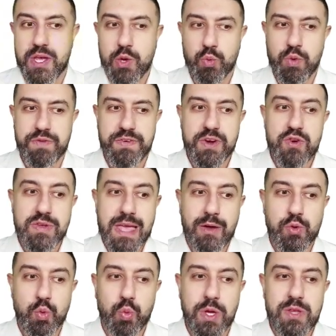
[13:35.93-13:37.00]
We figured
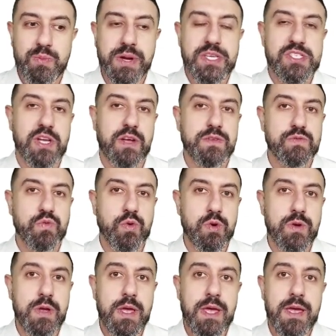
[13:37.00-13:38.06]
out what money solves
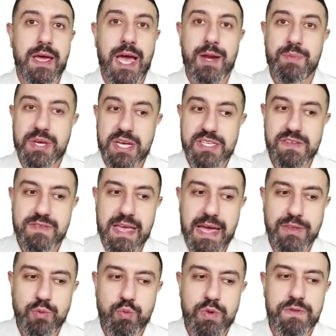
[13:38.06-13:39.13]
for, and because of
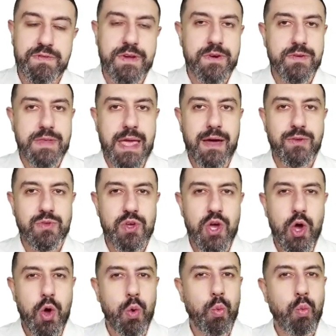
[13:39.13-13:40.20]
that, we figured out
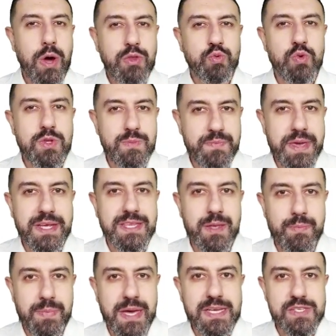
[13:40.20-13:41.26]
what would make the
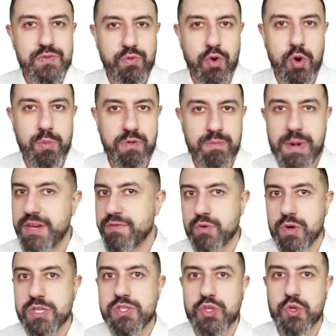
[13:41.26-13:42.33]
best form of money for
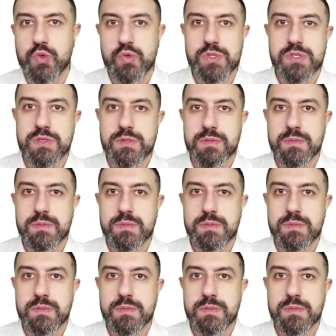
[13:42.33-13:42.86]
us to use.